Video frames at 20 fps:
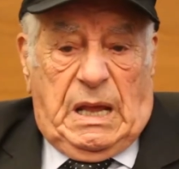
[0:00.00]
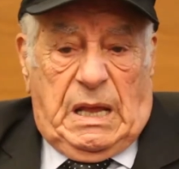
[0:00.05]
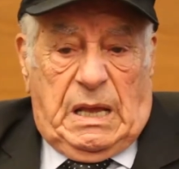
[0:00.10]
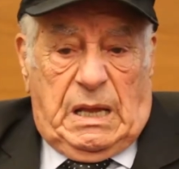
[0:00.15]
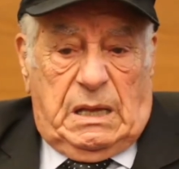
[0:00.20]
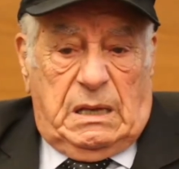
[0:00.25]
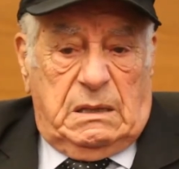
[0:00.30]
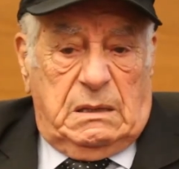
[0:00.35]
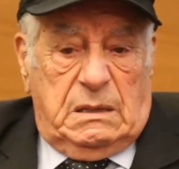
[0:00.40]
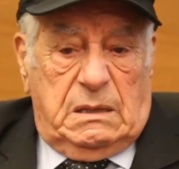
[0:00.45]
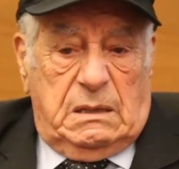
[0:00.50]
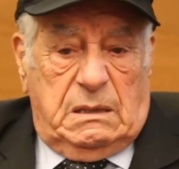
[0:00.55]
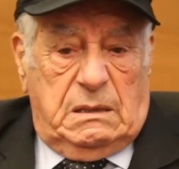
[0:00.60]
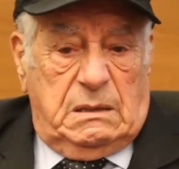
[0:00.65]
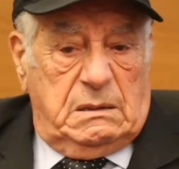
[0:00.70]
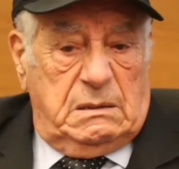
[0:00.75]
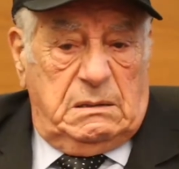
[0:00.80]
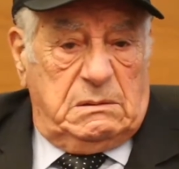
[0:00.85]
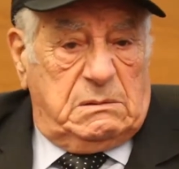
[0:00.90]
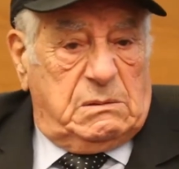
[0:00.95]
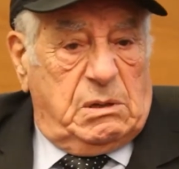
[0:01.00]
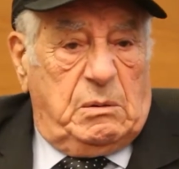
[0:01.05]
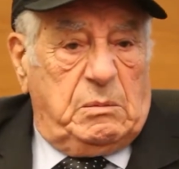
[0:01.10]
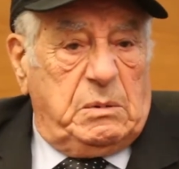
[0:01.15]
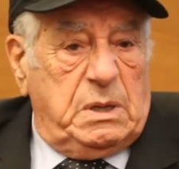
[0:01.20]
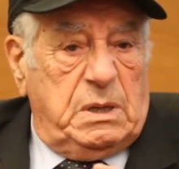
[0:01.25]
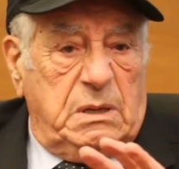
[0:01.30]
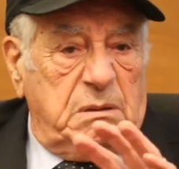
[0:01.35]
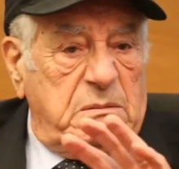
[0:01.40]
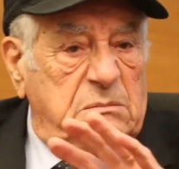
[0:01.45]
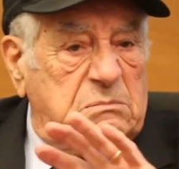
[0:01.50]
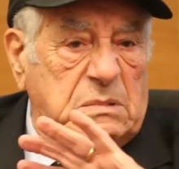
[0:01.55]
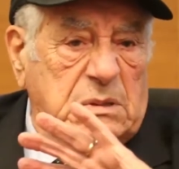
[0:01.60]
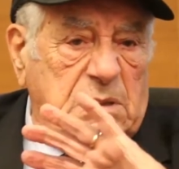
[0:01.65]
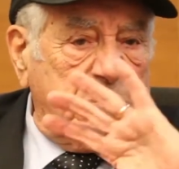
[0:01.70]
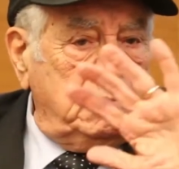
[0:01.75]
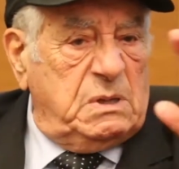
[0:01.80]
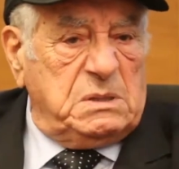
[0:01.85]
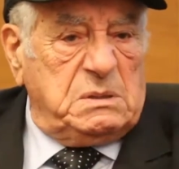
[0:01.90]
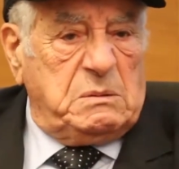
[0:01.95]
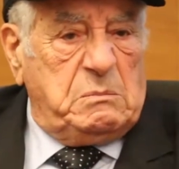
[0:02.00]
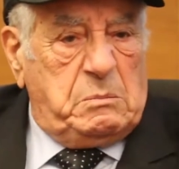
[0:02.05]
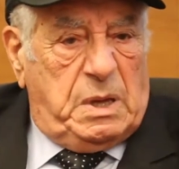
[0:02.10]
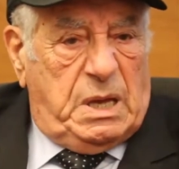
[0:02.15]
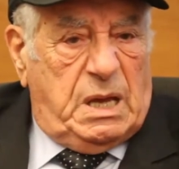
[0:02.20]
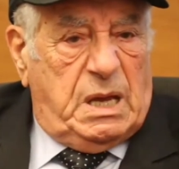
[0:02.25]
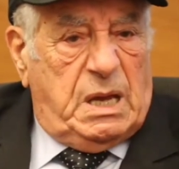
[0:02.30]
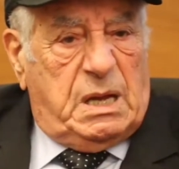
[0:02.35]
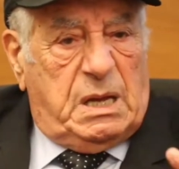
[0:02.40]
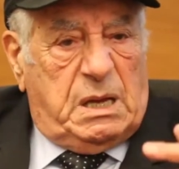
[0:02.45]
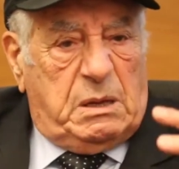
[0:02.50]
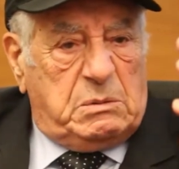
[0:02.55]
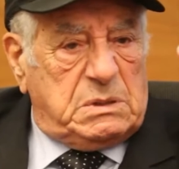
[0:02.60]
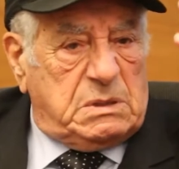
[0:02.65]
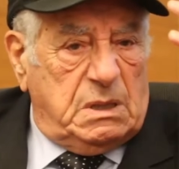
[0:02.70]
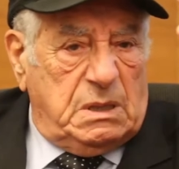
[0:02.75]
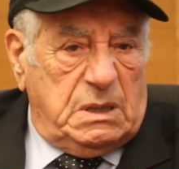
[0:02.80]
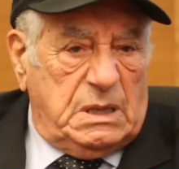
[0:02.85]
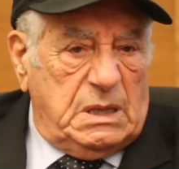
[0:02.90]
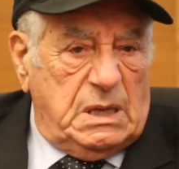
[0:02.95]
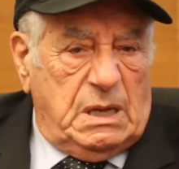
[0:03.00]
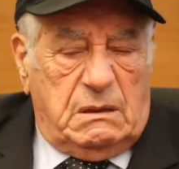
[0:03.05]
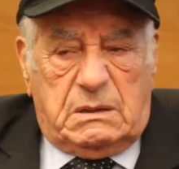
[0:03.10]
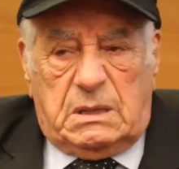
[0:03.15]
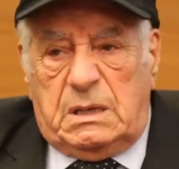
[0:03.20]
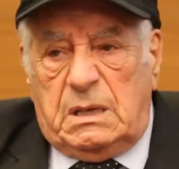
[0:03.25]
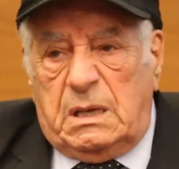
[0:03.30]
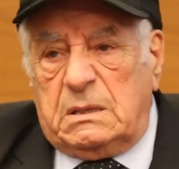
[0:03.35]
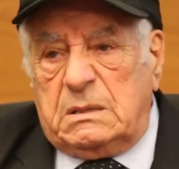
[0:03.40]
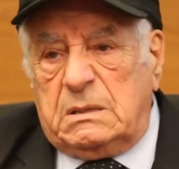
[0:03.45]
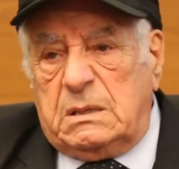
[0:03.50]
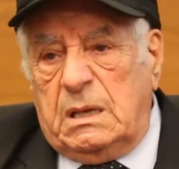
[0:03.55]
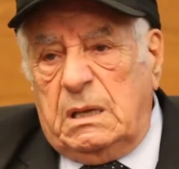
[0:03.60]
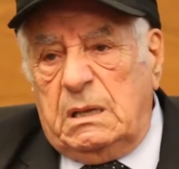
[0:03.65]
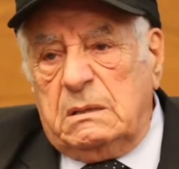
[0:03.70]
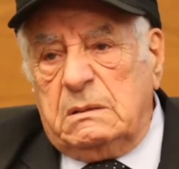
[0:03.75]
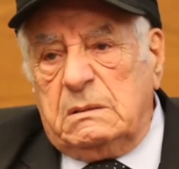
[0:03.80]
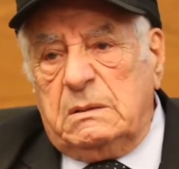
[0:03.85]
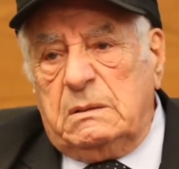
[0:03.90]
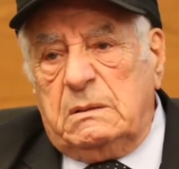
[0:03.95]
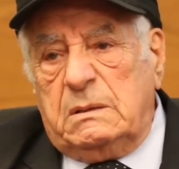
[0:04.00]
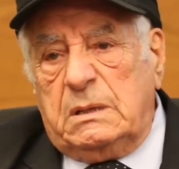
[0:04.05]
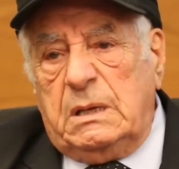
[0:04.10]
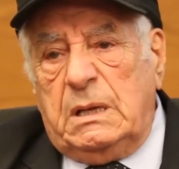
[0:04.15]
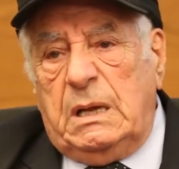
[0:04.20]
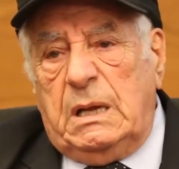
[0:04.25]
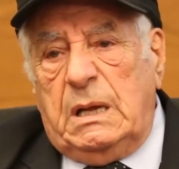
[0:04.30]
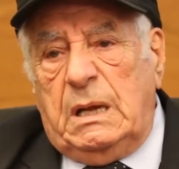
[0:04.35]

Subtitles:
And he told me it wasn't bad, he was going to get out the next day and so on.